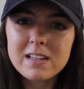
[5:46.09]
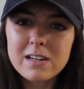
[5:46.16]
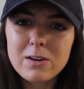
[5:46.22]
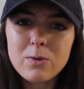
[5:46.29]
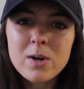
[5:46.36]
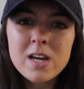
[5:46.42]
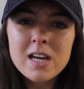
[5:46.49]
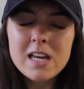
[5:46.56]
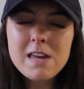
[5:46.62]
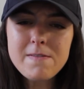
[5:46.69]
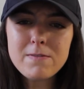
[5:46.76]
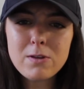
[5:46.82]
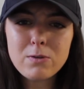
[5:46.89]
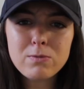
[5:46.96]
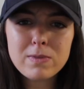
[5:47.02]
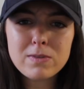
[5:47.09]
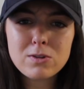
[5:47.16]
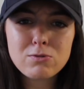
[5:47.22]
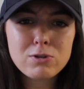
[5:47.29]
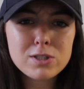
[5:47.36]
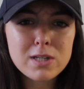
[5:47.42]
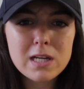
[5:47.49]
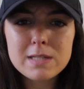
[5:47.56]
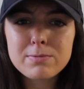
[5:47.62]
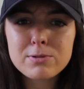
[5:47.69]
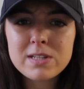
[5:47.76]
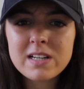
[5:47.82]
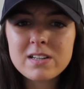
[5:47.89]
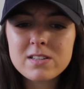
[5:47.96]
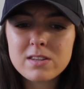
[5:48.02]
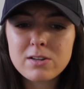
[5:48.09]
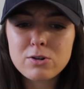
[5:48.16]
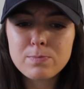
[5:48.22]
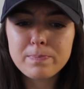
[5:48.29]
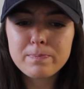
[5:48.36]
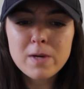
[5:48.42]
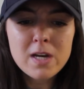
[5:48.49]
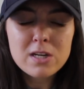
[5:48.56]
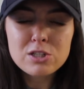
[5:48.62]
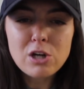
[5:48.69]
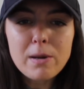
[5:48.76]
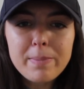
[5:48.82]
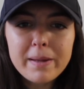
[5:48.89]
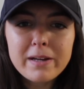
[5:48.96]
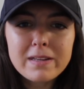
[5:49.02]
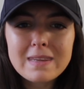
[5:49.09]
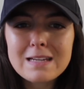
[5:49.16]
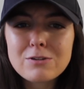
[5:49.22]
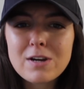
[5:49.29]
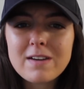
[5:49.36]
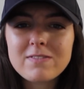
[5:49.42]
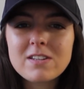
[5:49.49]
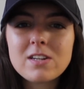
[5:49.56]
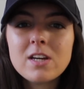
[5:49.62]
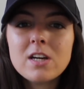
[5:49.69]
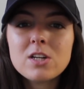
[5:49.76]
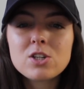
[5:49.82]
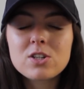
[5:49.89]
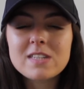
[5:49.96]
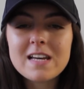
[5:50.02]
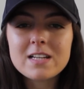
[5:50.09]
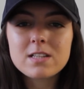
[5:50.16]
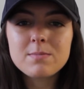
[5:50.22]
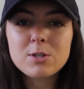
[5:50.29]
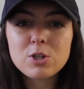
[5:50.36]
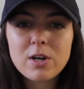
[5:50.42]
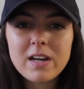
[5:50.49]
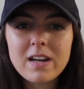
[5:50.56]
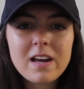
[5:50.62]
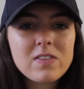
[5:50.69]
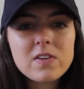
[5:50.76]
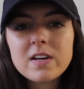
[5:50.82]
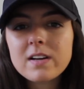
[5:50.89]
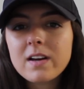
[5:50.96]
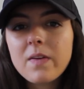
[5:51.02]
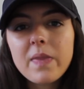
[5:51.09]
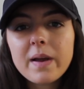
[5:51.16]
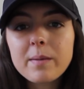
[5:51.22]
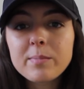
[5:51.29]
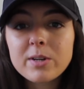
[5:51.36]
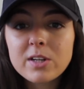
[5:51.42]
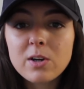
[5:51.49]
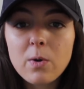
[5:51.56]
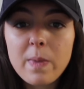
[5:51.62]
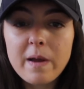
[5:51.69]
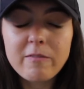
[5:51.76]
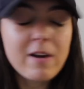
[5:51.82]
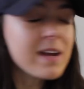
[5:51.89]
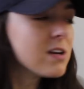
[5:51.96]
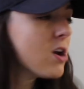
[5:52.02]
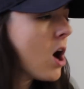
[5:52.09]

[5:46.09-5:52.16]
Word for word: You know, even though Kristaps Porzingis, their star player that they drafted, just asked to be traded. I think, I think I'm going to go there, right?